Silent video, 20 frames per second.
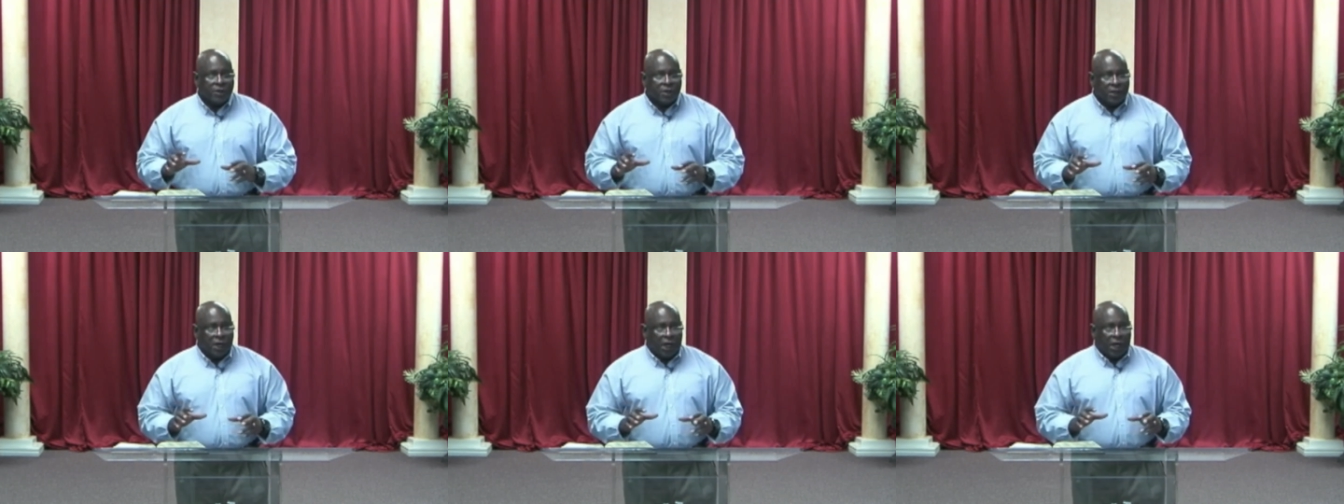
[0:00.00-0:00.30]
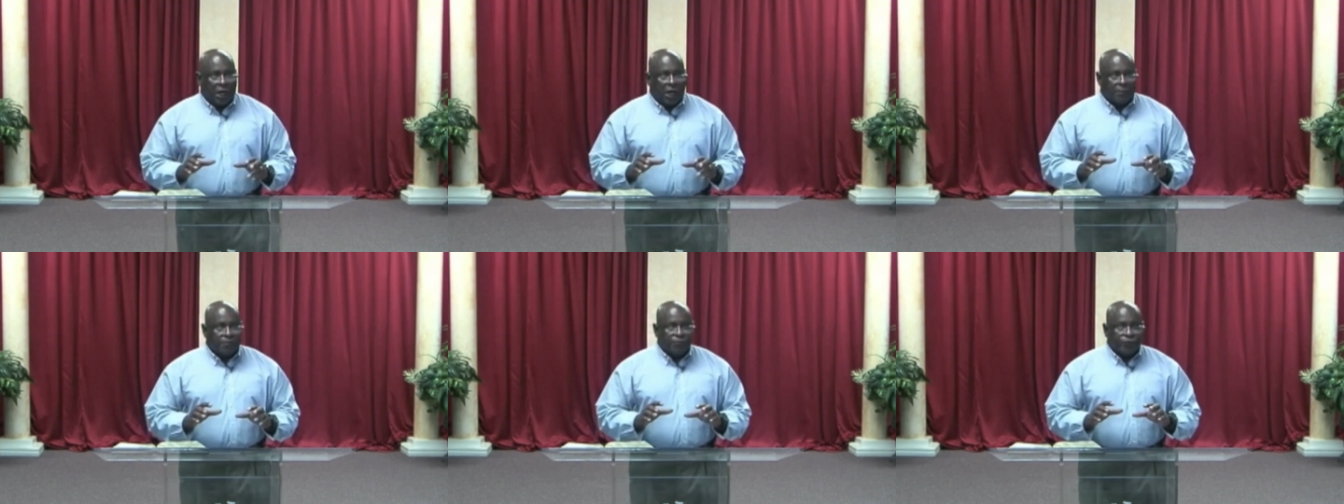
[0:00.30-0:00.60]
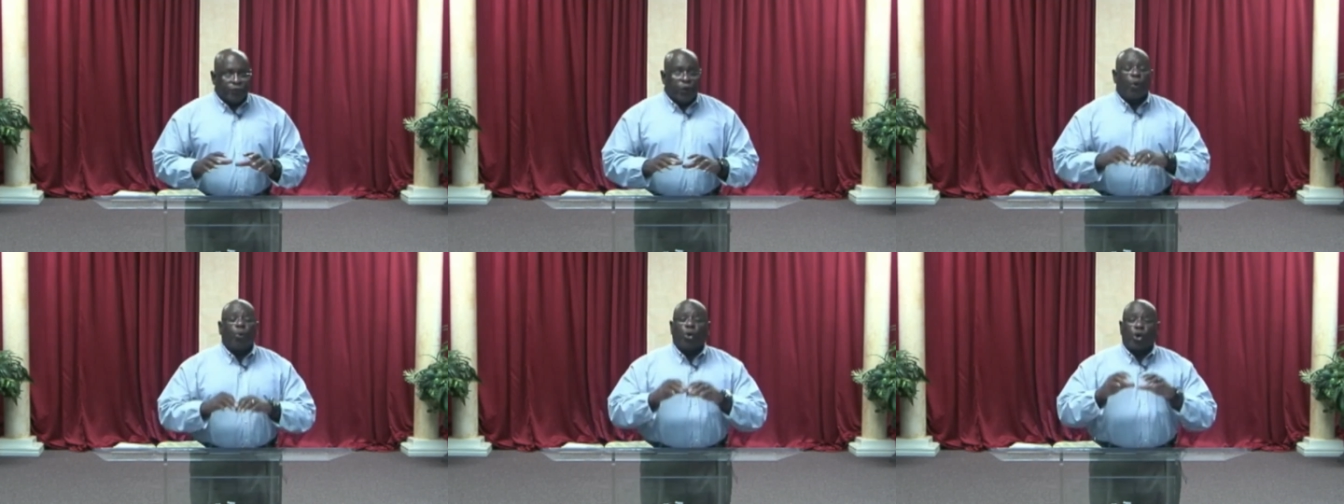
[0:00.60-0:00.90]
Uh,
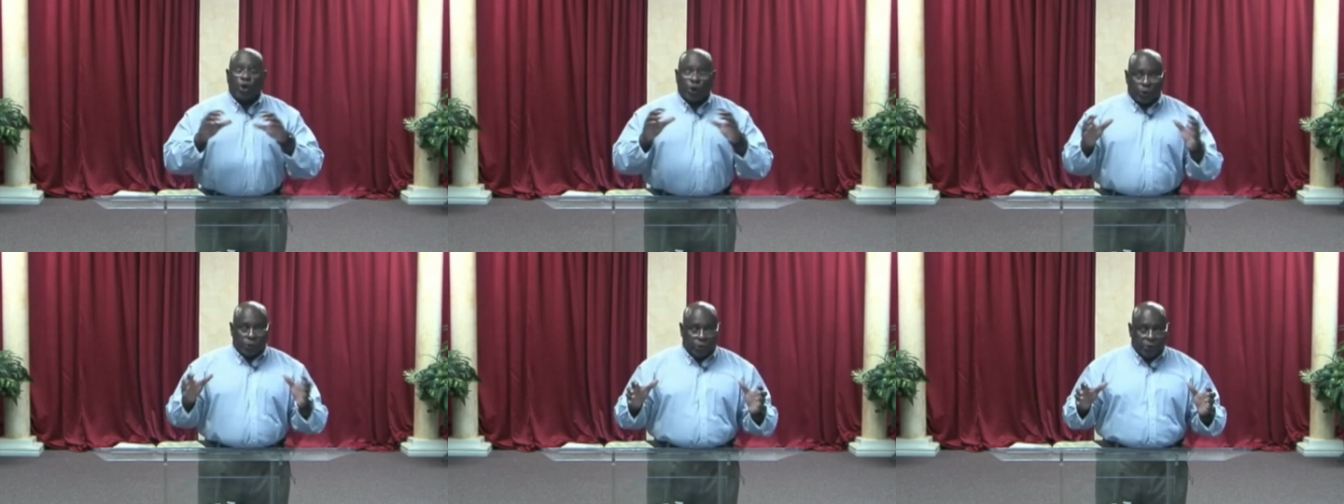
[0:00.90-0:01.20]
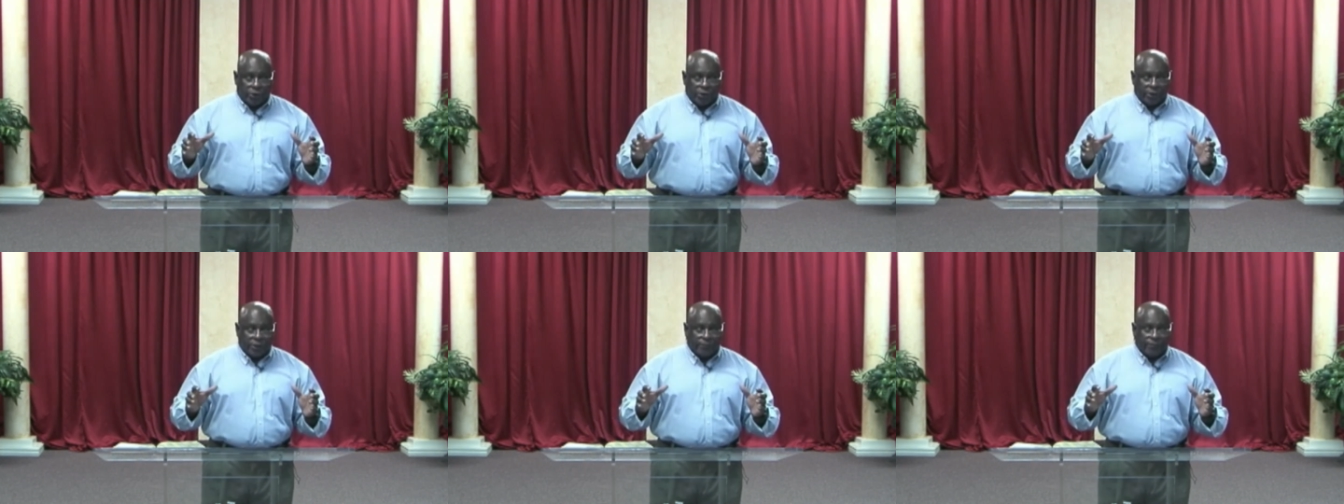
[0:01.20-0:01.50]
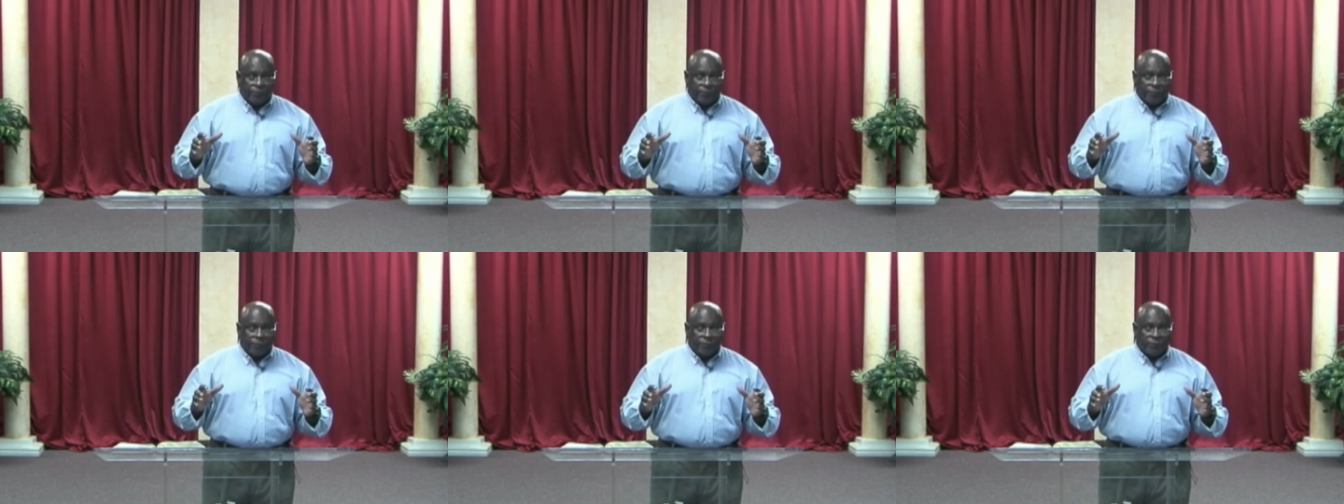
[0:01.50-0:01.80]
the Word.
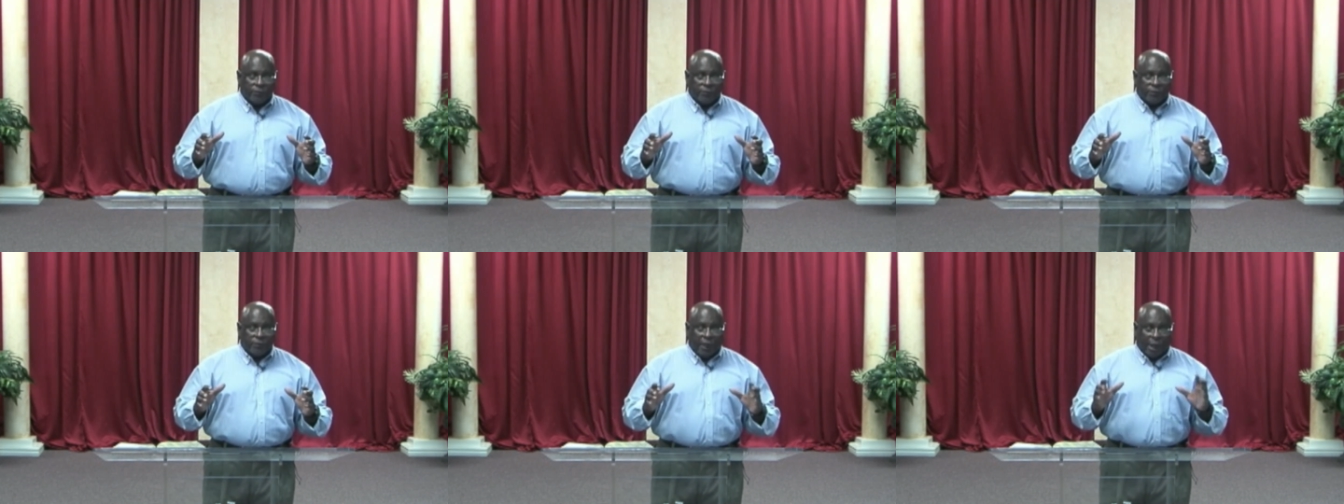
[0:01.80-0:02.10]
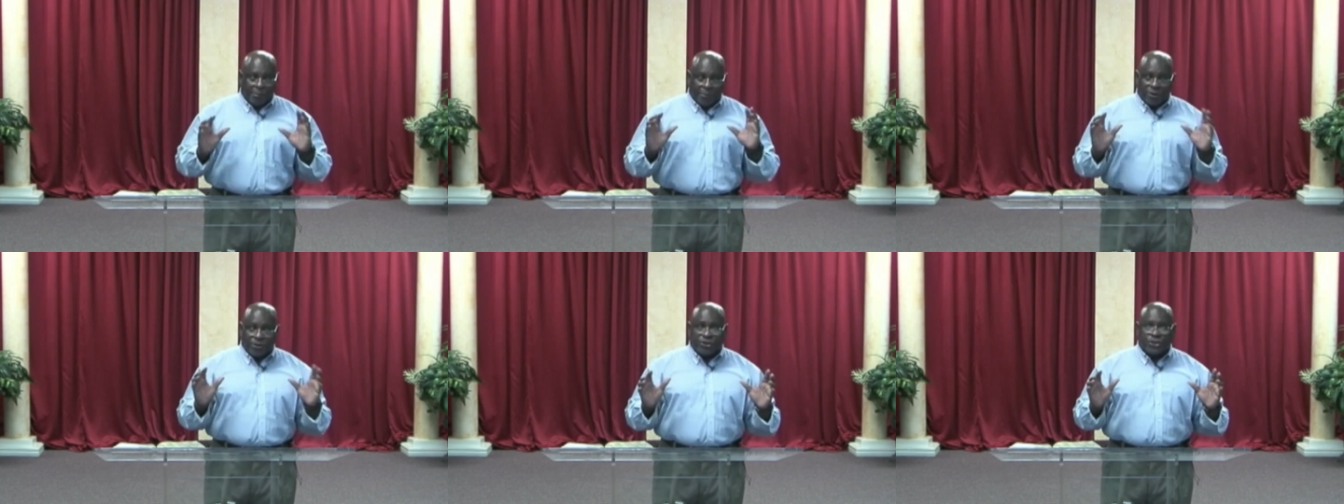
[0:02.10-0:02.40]
Number